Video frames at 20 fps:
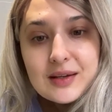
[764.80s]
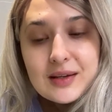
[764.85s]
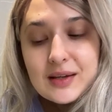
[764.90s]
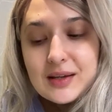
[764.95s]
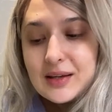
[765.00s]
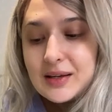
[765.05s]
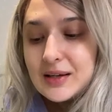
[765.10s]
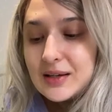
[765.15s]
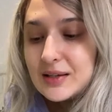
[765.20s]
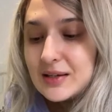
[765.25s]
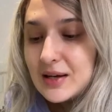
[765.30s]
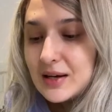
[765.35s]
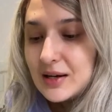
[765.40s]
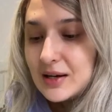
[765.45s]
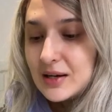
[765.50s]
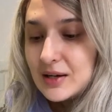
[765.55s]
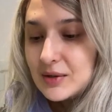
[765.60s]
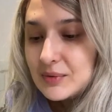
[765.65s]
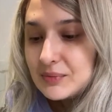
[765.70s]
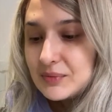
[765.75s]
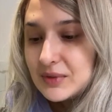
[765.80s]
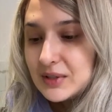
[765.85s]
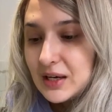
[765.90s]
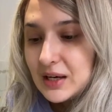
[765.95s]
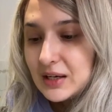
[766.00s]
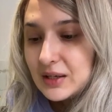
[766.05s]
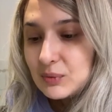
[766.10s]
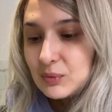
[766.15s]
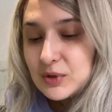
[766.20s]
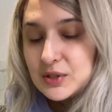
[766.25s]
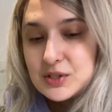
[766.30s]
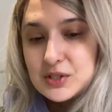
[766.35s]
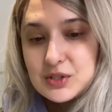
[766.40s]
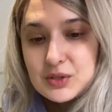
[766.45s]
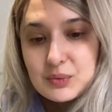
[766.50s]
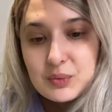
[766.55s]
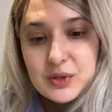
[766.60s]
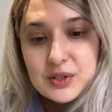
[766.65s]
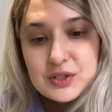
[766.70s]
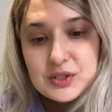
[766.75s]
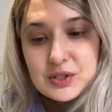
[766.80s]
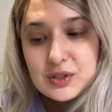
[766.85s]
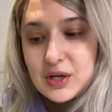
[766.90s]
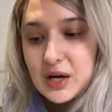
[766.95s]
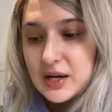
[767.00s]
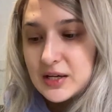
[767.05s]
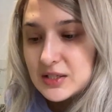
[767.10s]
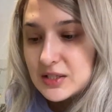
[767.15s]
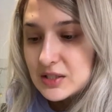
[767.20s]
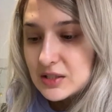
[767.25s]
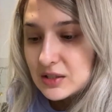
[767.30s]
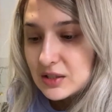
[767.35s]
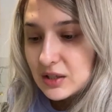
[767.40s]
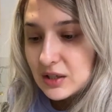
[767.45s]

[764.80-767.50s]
And yeah, what do you guys